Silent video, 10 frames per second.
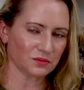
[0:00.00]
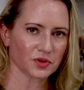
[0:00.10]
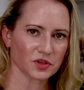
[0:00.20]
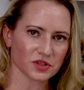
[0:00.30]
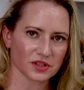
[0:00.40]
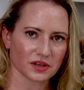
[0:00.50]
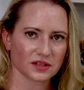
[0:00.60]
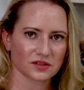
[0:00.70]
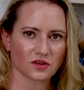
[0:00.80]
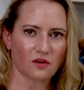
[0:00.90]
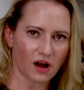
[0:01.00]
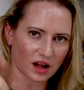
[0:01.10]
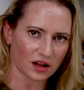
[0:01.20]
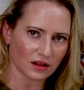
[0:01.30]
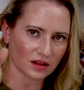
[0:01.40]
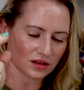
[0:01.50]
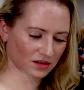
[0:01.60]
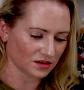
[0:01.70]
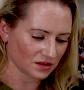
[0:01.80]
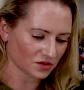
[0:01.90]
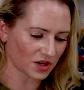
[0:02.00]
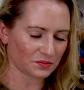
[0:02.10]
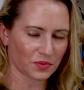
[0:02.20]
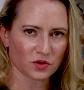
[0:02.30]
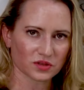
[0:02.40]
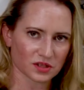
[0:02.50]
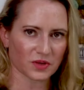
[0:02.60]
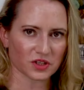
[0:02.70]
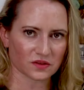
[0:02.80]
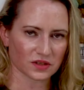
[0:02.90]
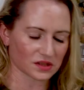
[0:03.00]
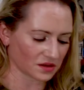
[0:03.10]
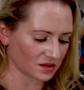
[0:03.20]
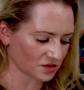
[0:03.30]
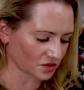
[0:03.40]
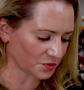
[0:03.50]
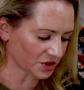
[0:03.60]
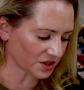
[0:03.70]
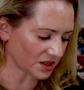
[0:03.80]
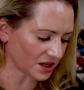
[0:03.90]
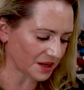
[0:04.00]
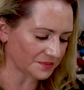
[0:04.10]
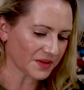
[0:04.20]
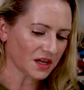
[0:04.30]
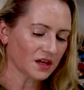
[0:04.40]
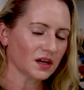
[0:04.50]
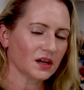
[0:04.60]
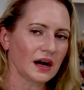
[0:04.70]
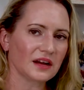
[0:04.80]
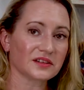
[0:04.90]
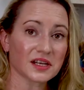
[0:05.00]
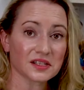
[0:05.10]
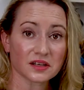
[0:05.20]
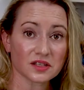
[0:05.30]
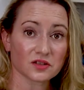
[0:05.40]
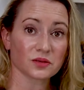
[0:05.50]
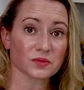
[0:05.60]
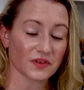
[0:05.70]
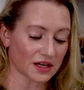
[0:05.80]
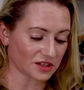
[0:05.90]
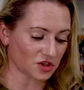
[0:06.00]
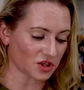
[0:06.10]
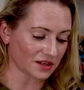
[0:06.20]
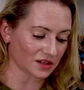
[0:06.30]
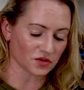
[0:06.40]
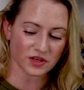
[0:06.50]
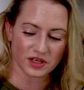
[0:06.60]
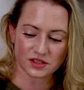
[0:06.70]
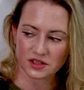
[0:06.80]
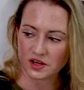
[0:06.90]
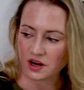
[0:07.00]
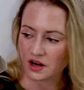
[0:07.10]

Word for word: and purslane. So all try and post as much of this in the description as I can. Uh, the nice thing is in terms of acneogenic ingredients, there